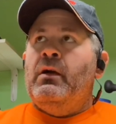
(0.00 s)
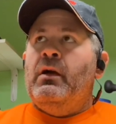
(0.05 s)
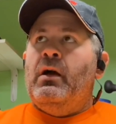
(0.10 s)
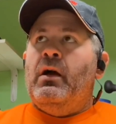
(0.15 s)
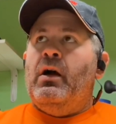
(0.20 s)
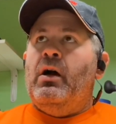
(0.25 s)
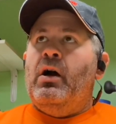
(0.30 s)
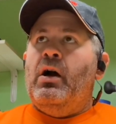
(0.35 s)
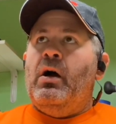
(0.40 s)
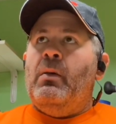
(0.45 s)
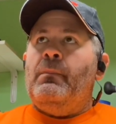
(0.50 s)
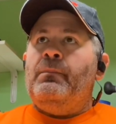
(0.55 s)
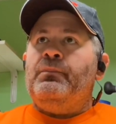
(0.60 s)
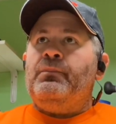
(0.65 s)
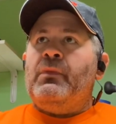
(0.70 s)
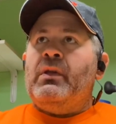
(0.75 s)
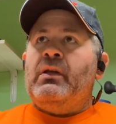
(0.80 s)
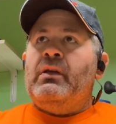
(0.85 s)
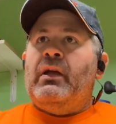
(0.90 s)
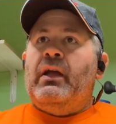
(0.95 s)

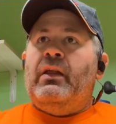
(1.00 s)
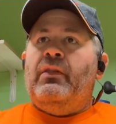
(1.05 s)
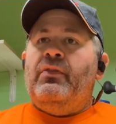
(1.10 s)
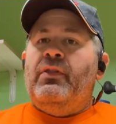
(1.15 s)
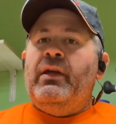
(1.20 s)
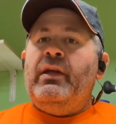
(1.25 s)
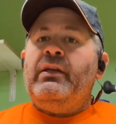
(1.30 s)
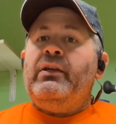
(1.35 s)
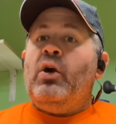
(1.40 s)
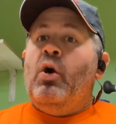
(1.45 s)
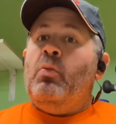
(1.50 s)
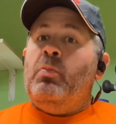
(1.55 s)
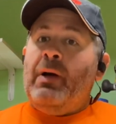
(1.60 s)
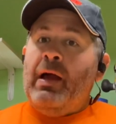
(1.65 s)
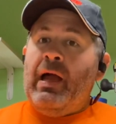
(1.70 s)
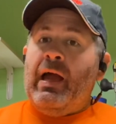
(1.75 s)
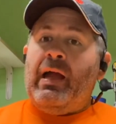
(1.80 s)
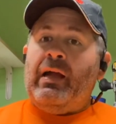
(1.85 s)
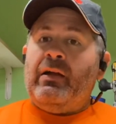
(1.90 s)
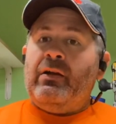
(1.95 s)
and then go
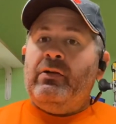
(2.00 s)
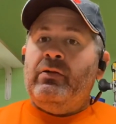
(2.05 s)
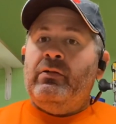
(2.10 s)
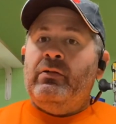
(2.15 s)
back